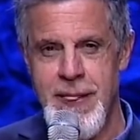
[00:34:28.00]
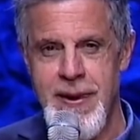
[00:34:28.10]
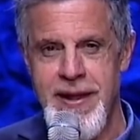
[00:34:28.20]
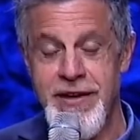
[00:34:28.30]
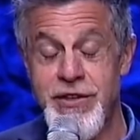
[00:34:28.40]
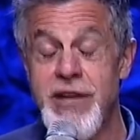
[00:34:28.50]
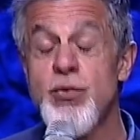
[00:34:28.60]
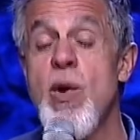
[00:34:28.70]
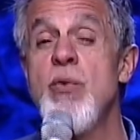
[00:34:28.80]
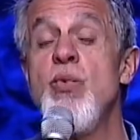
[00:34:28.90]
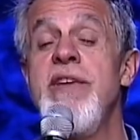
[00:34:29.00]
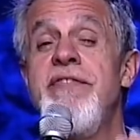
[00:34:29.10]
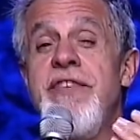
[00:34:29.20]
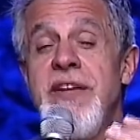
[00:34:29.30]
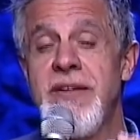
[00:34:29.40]
And just when we
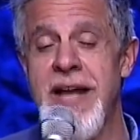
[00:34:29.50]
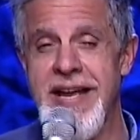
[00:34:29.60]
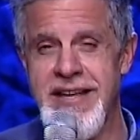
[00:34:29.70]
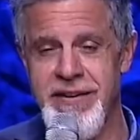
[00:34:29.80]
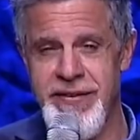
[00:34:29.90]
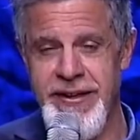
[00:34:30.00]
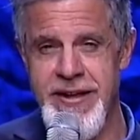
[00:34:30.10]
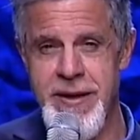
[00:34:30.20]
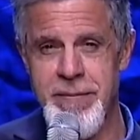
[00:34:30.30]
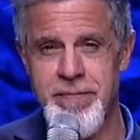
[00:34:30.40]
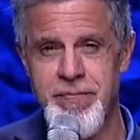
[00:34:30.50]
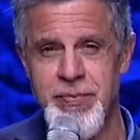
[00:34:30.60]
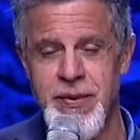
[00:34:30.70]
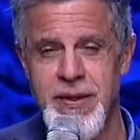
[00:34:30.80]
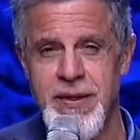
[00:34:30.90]
feel like giving up,
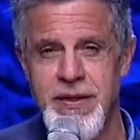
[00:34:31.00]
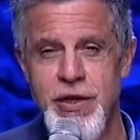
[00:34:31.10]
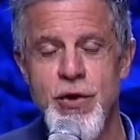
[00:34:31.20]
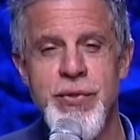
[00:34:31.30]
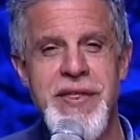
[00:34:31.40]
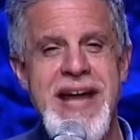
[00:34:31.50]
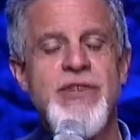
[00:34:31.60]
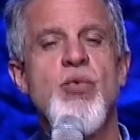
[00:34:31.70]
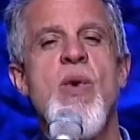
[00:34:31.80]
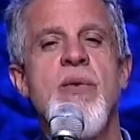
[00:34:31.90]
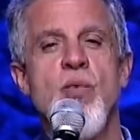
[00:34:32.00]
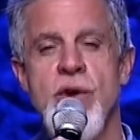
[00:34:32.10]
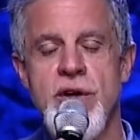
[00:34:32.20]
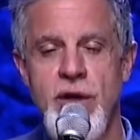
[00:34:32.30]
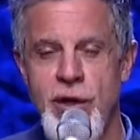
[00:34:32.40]
you know, that's when
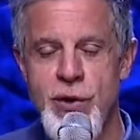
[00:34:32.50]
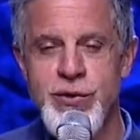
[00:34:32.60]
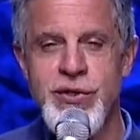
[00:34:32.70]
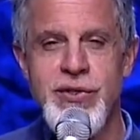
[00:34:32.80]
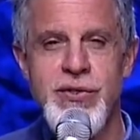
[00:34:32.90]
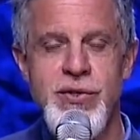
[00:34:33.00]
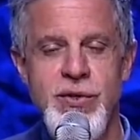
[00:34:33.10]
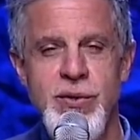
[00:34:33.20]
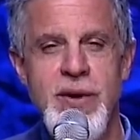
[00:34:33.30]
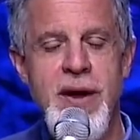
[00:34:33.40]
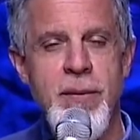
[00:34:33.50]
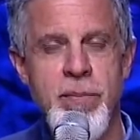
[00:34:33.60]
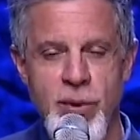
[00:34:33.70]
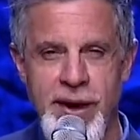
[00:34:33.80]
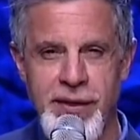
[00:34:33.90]
we're closest to our
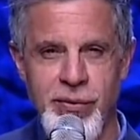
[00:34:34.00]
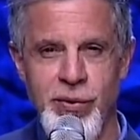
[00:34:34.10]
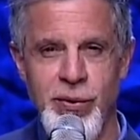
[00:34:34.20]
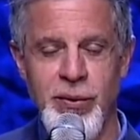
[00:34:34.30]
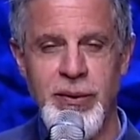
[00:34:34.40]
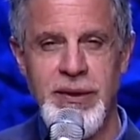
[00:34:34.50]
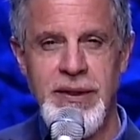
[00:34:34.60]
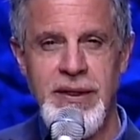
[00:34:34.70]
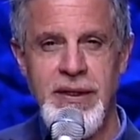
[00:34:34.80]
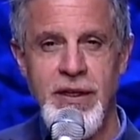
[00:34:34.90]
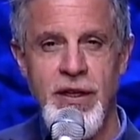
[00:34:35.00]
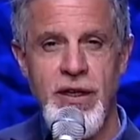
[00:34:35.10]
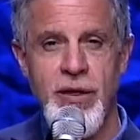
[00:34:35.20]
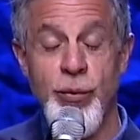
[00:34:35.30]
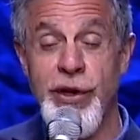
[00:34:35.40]
breakthrough.
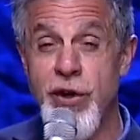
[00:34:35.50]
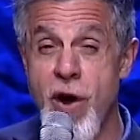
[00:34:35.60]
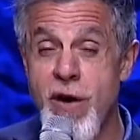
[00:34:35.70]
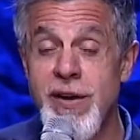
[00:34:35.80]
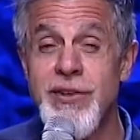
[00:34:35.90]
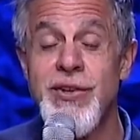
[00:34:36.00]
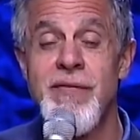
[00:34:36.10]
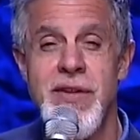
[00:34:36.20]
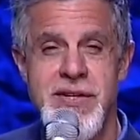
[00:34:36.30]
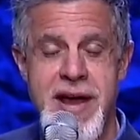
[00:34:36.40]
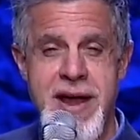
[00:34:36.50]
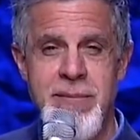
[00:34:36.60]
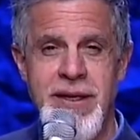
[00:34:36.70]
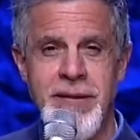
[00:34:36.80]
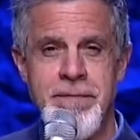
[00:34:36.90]
Regardless of the
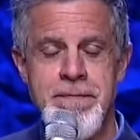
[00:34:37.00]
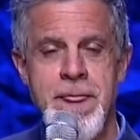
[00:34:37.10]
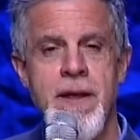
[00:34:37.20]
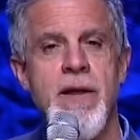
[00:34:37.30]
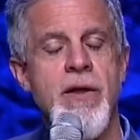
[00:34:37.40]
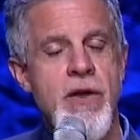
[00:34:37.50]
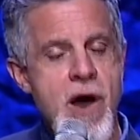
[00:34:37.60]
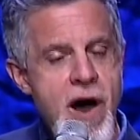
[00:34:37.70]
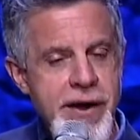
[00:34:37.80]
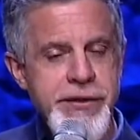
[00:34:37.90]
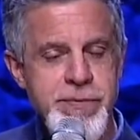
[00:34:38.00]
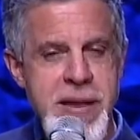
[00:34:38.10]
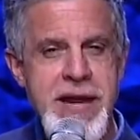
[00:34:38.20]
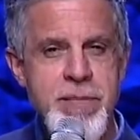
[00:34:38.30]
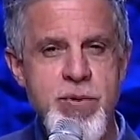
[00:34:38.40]
timing, God has
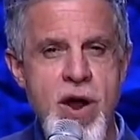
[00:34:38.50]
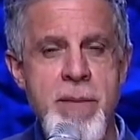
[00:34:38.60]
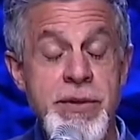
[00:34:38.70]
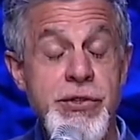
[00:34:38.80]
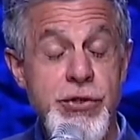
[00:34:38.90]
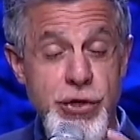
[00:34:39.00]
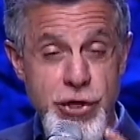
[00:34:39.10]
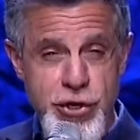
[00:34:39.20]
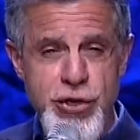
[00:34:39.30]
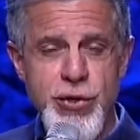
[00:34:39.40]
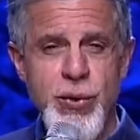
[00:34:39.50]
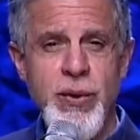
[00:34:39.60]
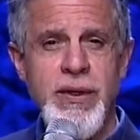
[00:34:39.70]
made a promise to you,